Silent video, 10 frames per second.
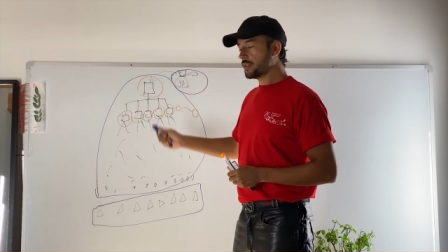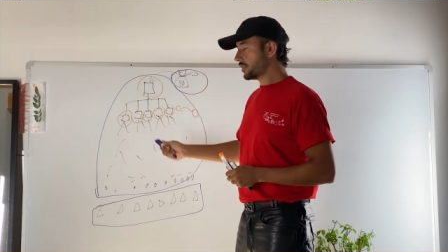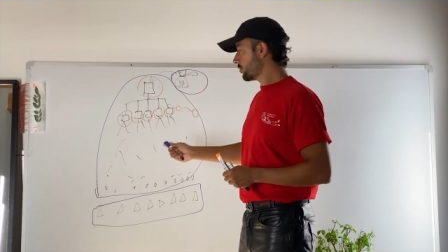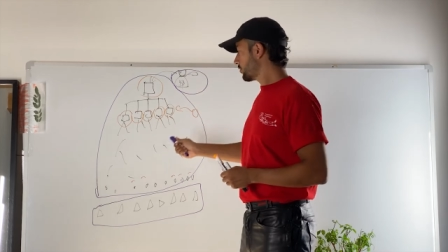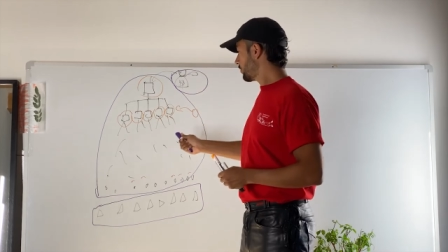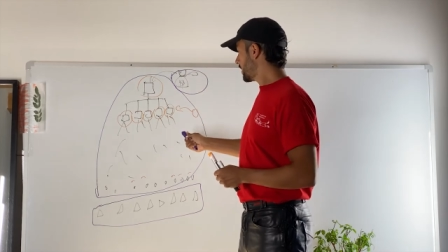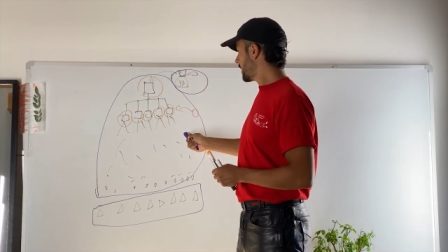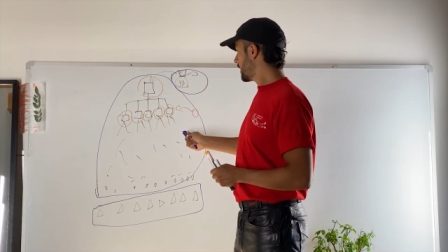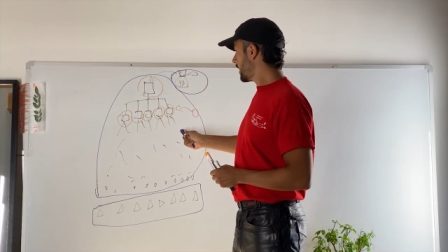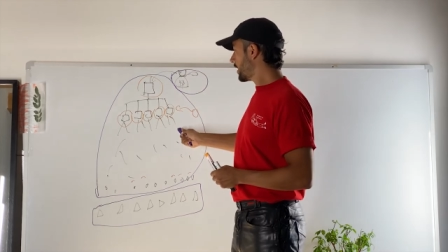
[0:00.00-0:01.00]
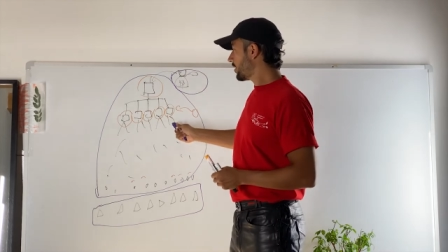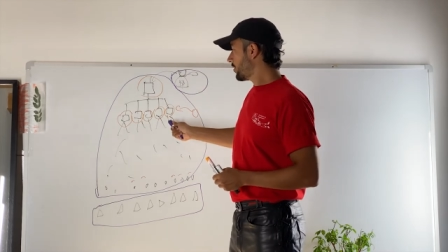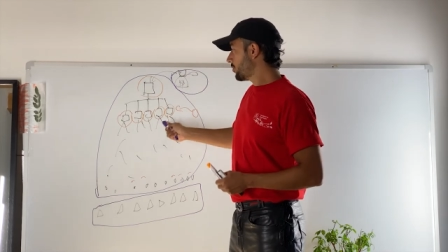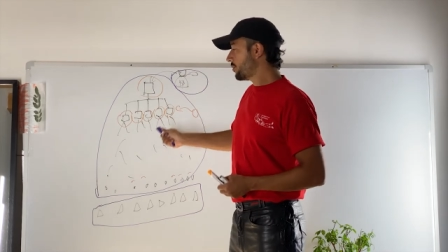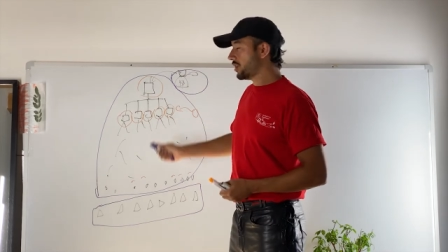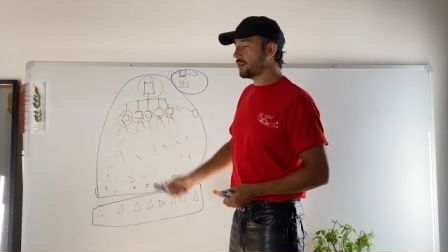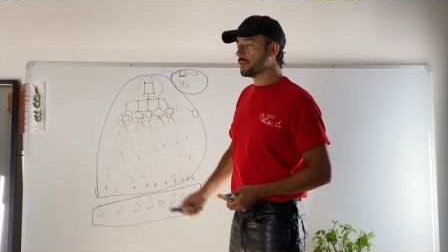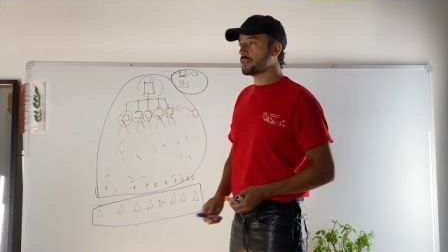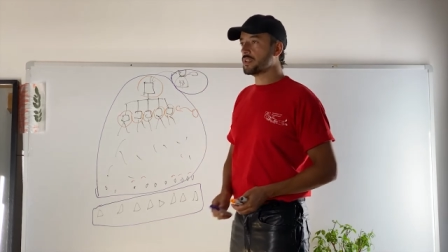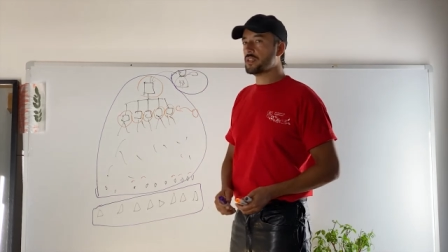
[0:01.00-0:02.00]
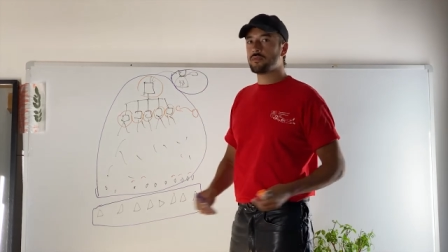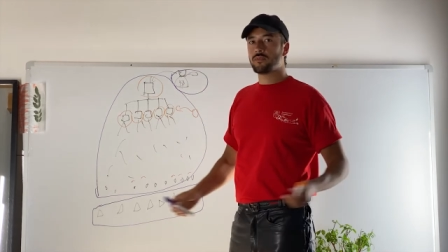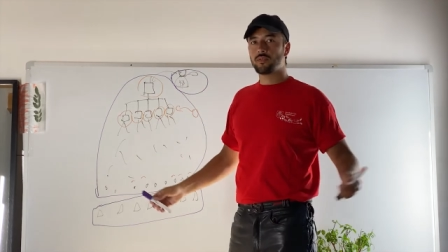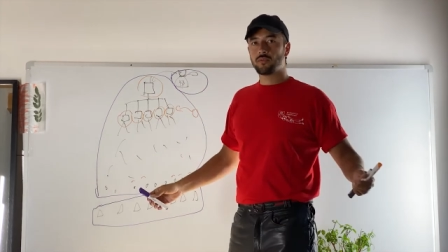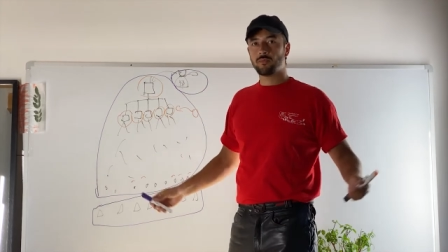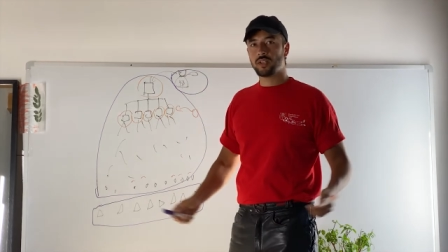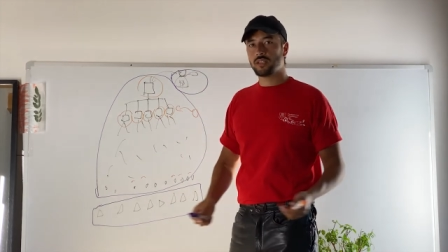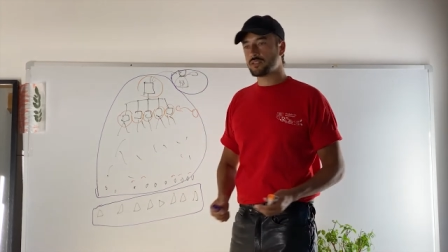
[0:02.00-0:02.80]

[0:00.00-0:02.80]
They don't really care about if the company